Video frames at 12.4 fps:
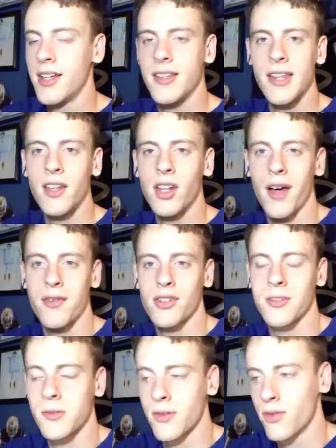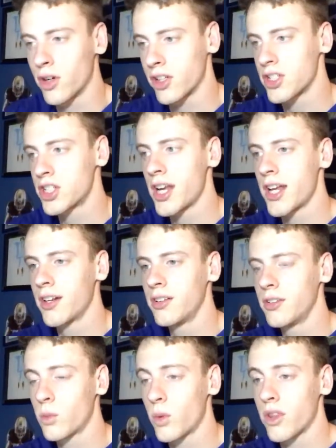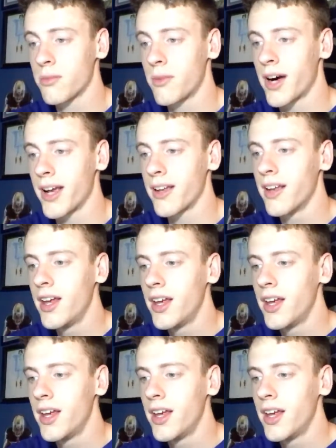Did live streams before on this channel with my